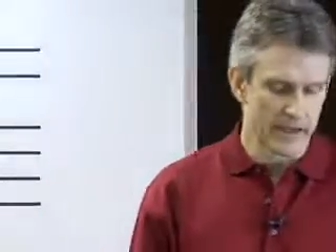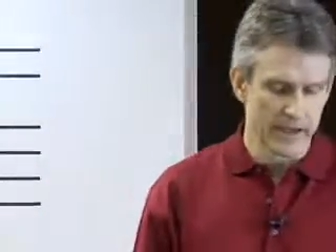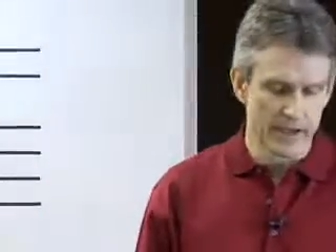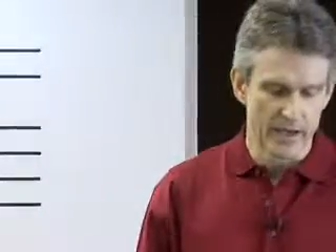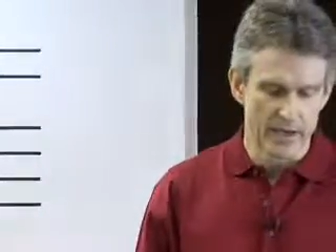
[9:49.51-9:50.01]

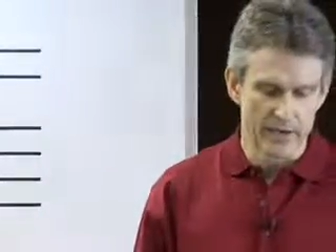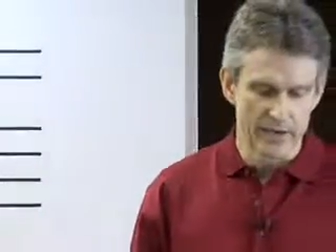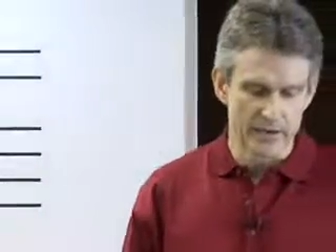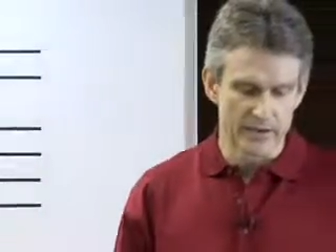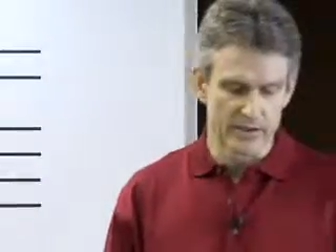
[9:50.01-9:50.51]

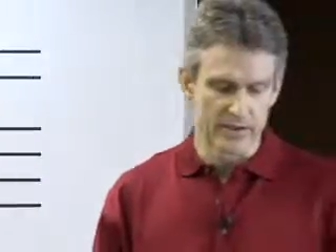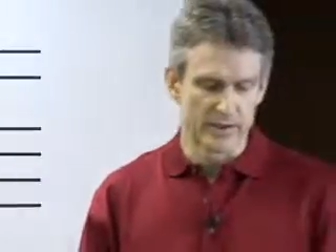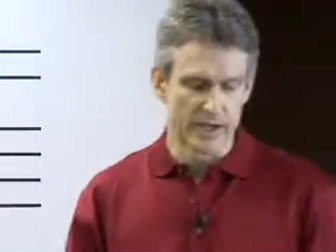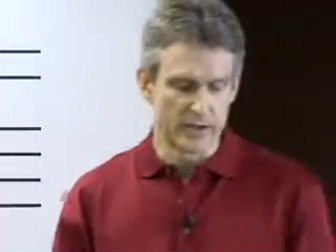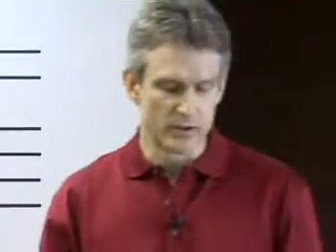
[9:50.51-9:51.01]
And you can see
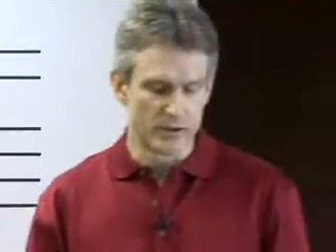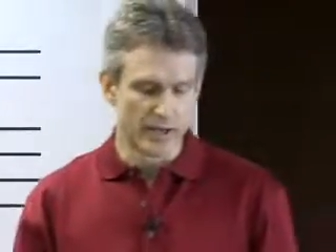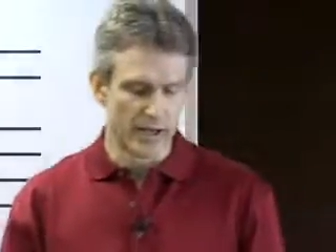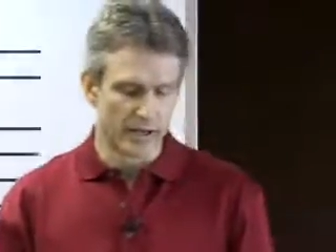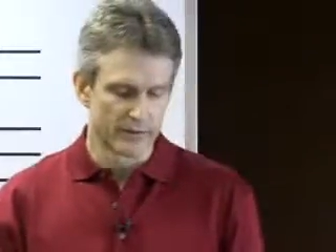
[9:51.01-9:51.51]
that you can
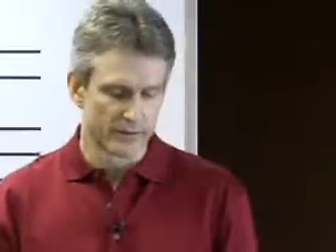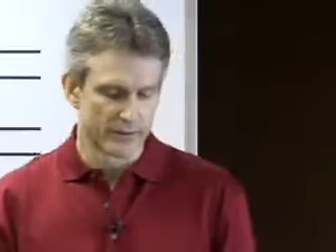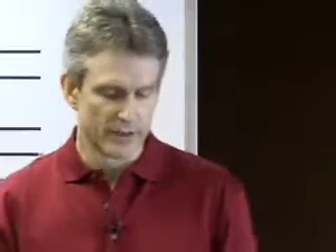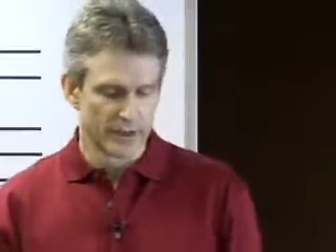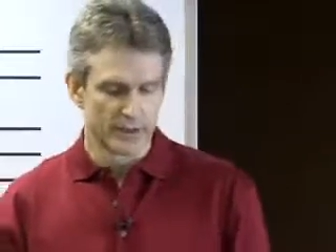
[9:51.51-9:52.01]

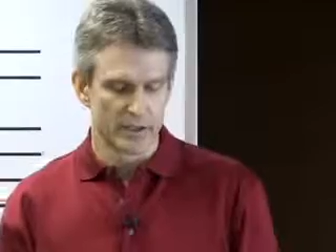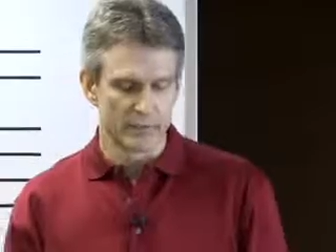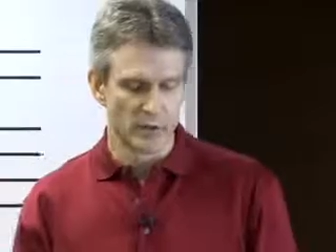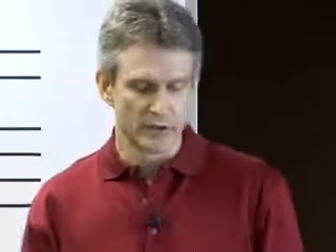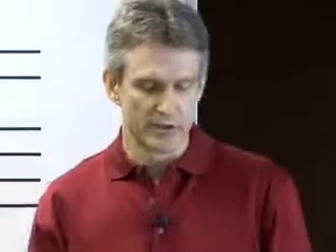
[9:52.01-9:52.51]

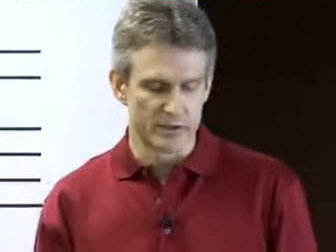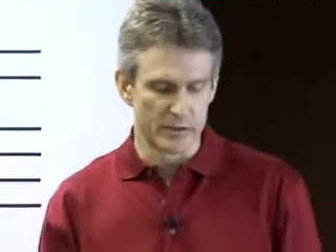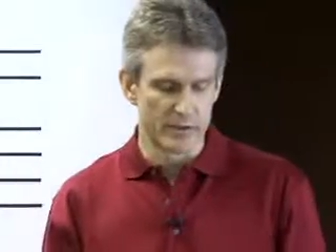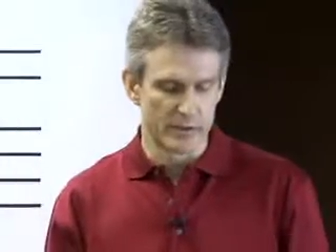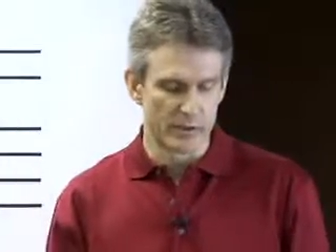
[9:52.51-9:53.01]

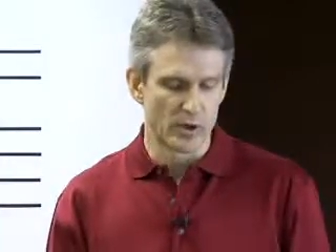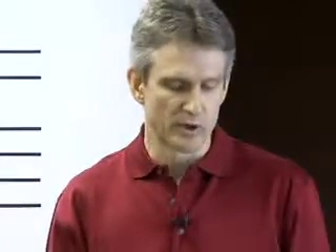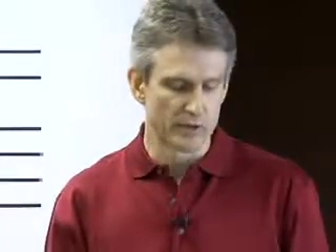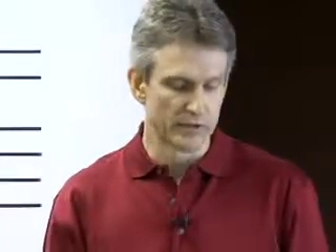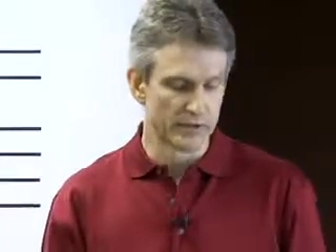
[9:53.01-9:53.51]
be
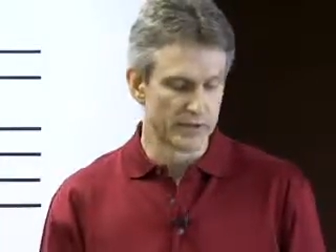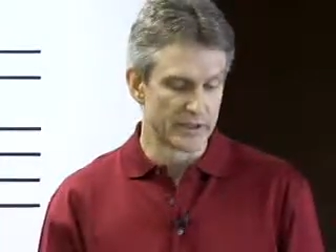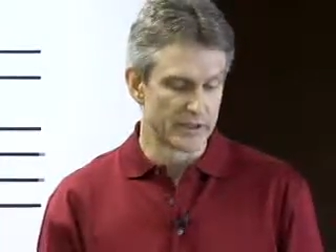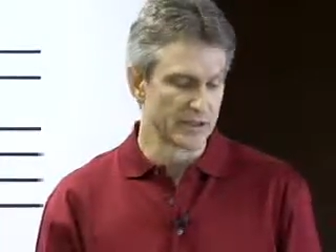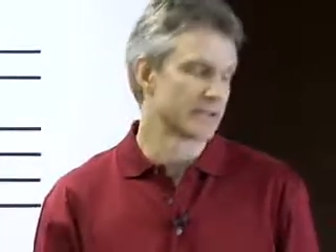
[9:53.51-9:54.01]
compulsive
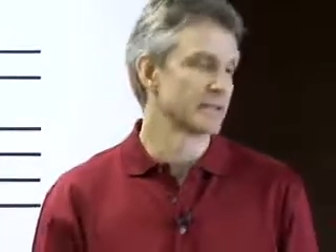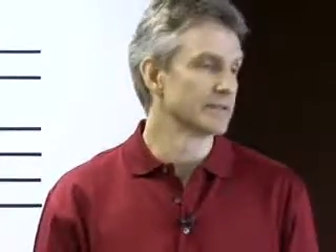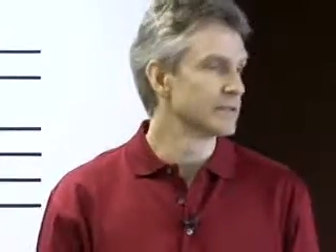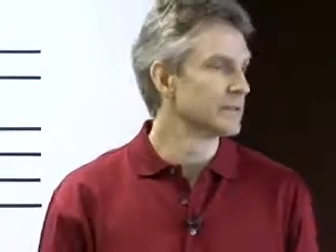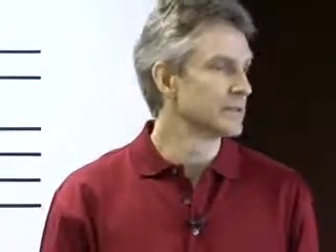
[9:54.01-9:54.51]
and
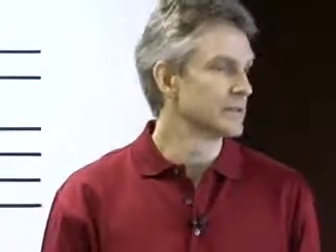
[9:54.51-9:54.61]
addictive